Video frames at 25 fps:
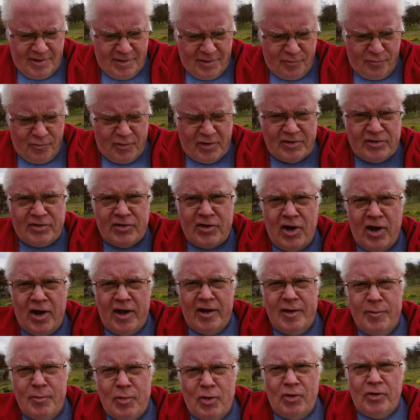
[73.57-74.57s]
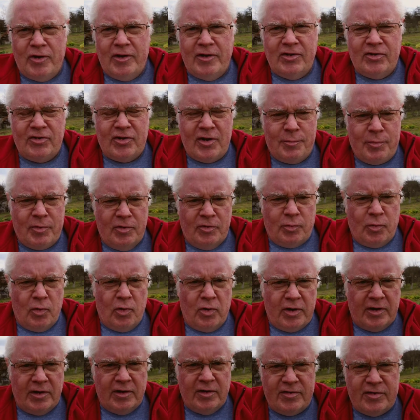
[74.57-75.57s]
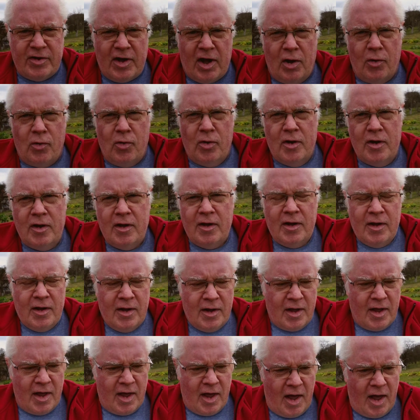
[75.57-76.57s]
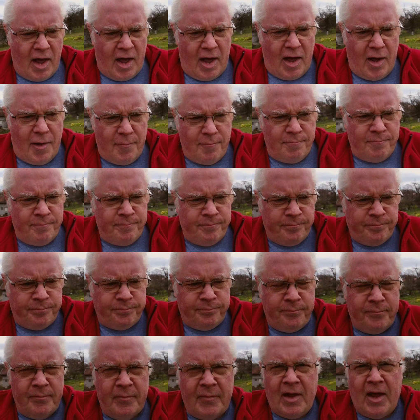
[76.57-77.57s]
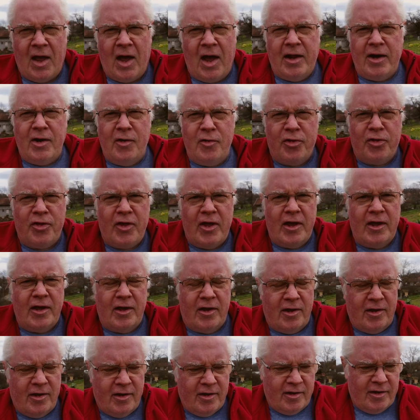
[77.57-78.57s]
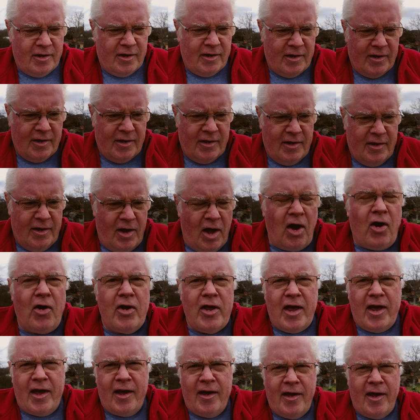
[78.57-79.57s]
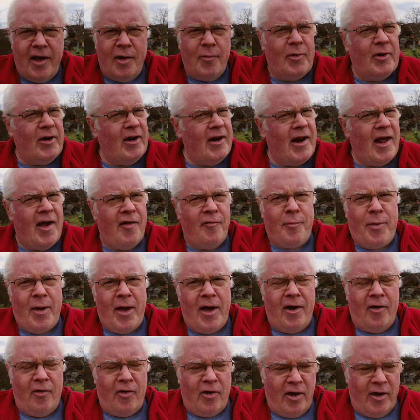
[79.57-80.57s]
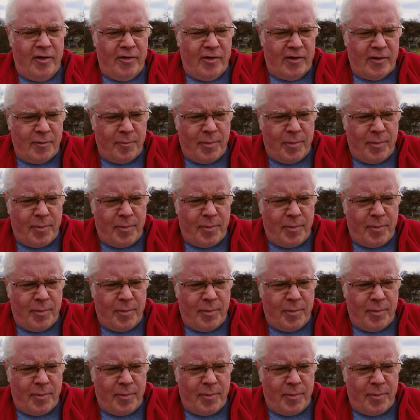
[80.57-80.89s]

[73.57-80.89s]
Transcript: Red sky in the morning, shepherd's warning. So, I don't think... Oh yeah, and we didn't have power either.